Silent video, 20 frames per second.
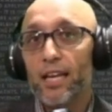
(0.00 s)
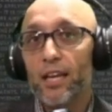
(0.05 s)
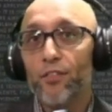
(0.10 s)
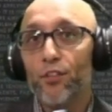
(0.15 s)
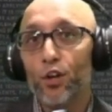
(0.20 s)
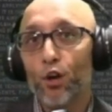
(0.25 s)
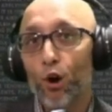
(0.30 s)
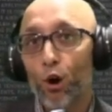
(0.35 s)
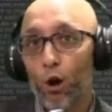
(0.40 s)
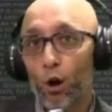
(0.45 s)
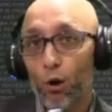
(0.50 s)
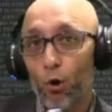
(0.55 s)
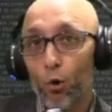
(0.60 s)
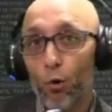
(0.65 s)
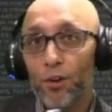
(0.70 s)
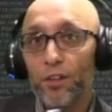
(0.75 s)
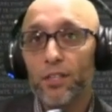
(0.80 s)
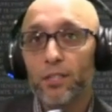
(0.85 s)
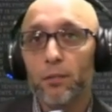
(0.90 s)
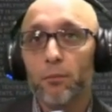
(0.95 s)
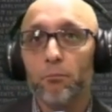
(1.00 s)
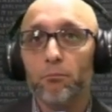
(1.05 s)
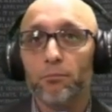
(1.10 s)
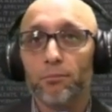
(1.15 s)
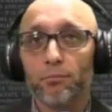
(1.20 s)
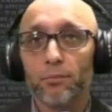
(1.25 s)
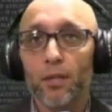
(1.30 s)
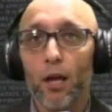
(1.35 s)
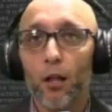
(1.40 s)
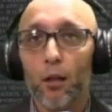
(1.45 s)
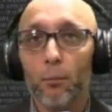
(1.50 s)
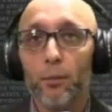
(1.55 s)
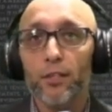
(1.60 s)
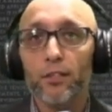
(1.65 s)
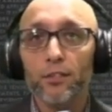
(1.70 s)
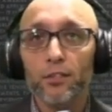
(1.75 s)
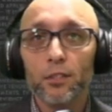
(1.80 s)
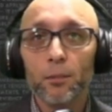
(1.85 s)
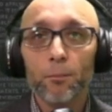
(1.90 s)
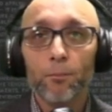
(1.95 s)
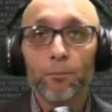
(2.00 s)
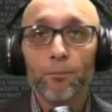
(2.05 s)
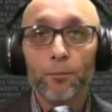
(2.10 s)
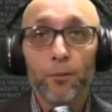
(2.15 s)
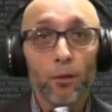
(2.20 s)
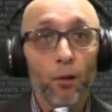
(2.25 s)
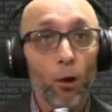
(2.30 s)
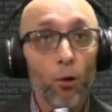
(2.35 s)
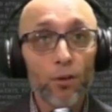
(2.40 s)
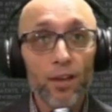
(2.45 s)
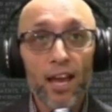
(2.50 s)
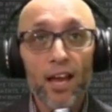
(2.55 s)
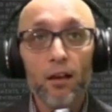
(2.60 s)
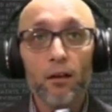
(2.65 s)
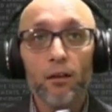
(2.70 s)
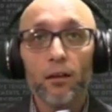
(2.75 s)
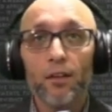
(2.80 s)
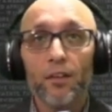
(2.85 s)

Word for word: in the car holding some dollar bills. Oh, yeah.